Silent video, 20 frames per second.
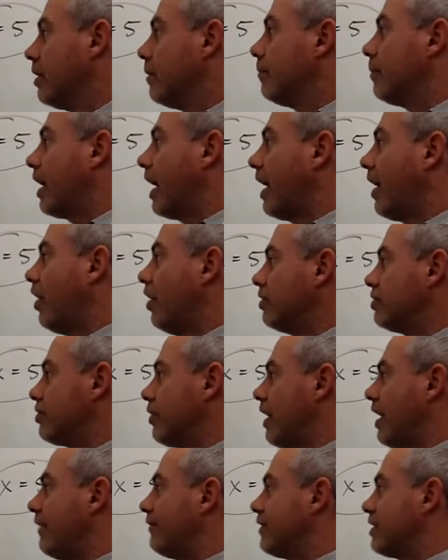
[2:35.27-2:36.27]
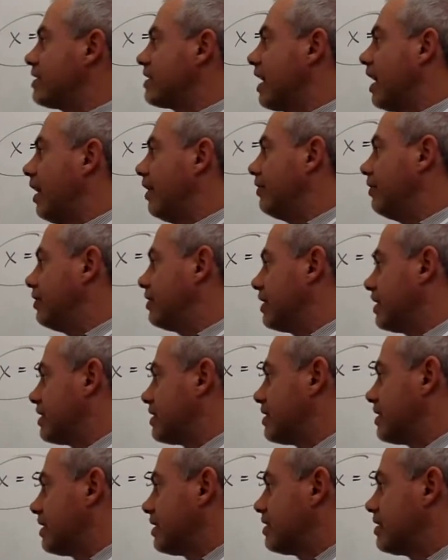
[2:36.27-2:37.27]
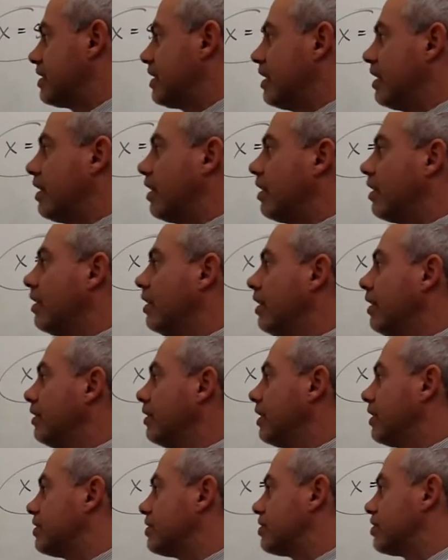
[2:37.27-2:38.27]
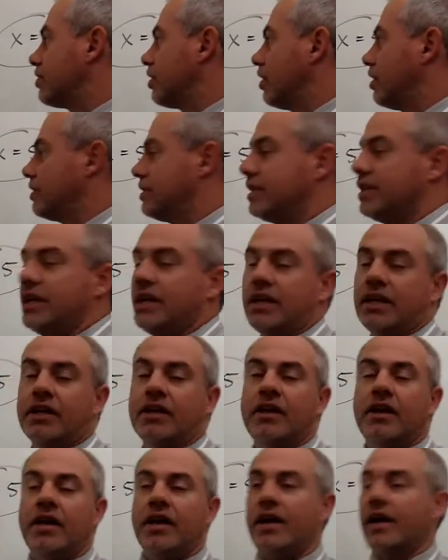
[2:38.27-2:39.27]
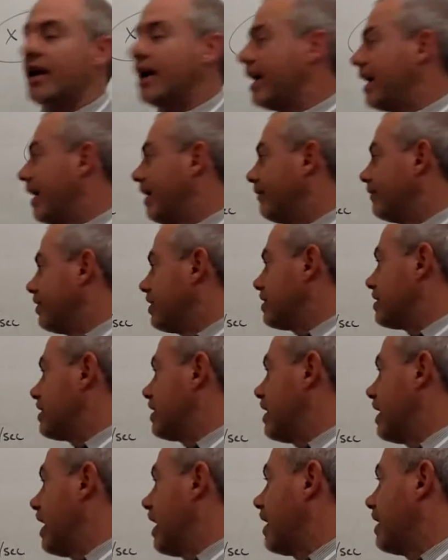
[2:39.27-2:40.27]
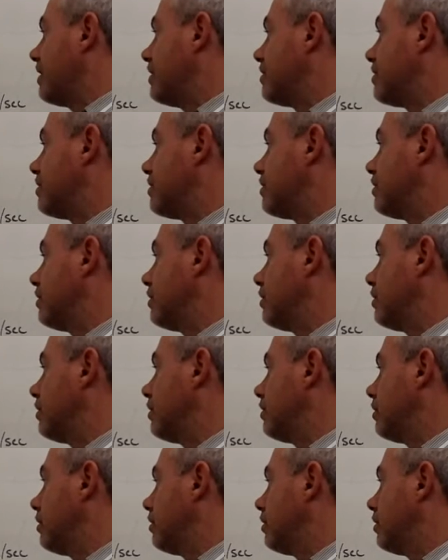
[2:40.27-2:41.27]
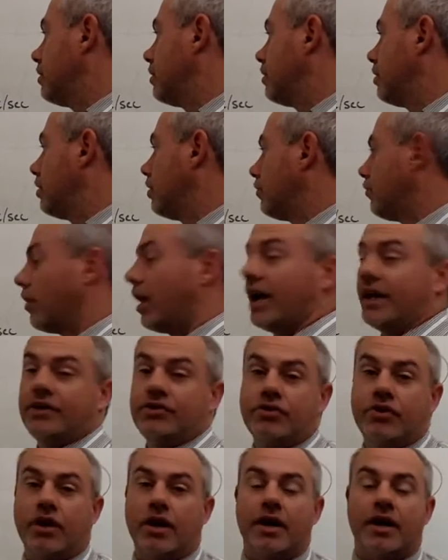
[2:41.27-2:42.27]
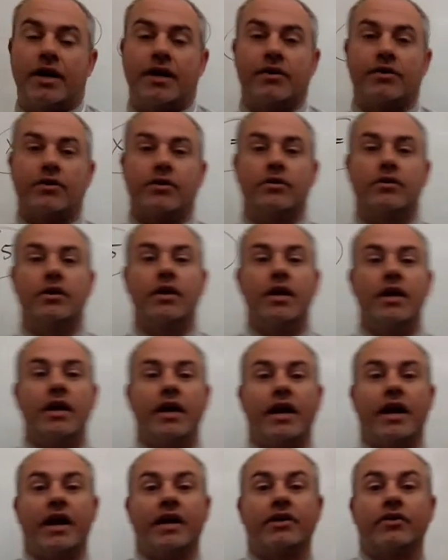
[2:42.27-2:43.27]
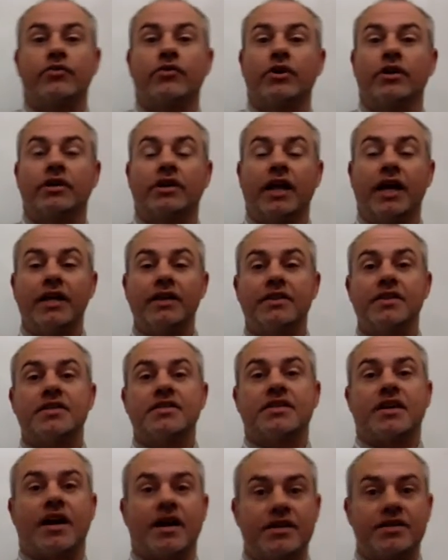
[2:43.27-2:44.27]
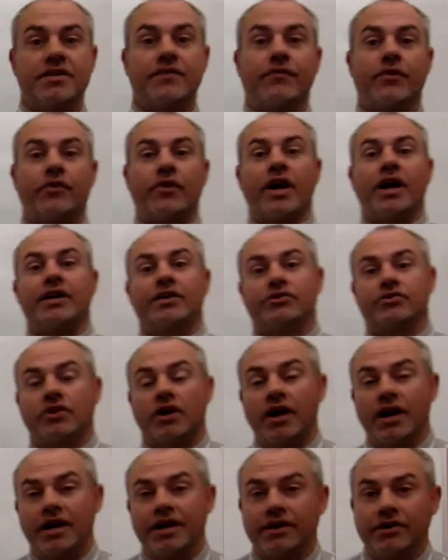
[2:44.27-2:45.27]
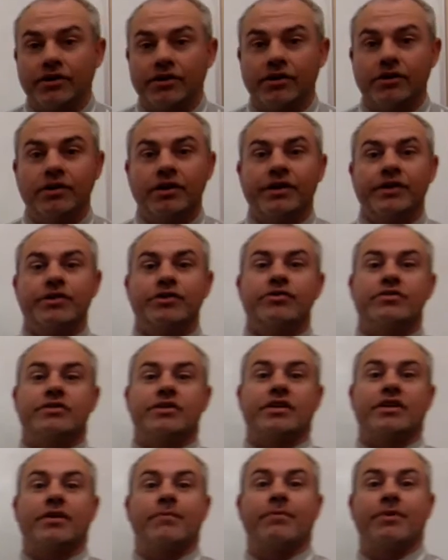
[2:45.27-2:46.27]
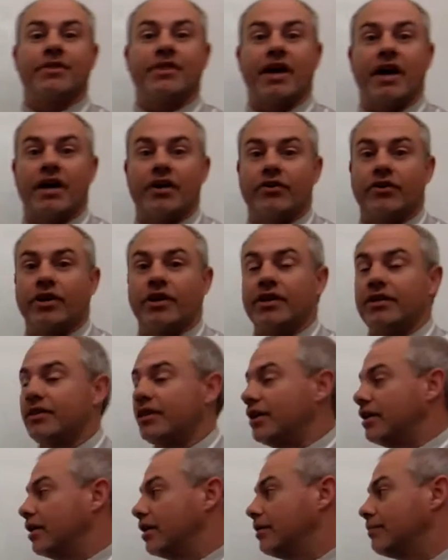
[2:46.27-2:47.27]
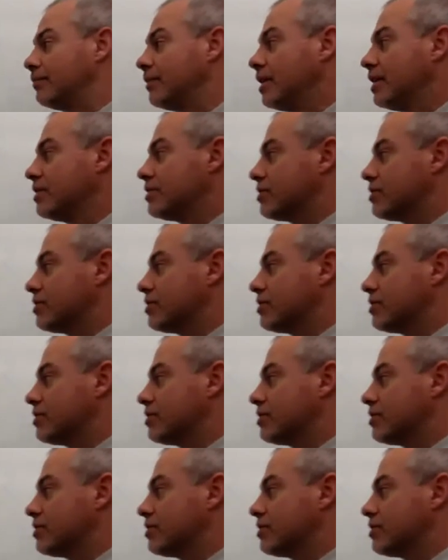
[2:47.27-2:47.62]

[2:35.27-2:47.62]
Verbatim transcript: But I also have this other distance here that's 13. And I have this nice right triangle. And I can relate the sides of a right triangle using the Pythagorean theorem.